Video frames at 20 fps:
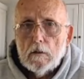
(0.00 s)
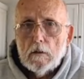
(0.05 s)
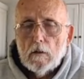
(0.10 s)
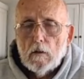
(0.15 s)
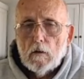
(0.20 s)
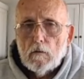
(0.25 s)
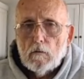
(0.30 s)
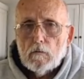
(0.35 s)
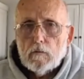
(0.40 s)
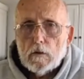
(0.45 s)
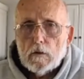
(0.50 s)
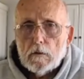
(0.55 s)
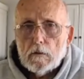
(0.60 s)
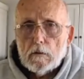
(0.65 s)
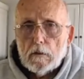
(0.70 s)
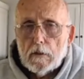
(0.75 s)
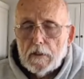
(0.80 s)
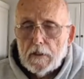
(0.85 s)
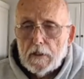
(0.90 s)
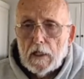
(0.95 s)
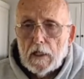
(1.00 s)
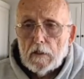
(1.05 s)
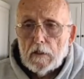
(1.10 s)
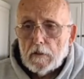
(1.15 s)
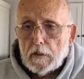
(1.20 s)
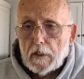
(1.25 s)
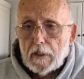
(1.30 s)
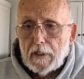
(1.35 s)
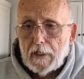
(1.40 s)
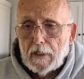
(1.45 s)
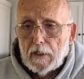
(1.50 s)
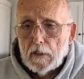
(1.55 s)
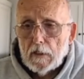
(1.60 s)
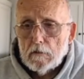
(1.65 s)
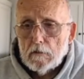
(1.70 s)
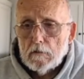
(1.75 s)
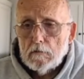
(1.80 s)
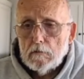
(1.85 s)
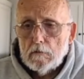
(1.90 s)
over in our canal.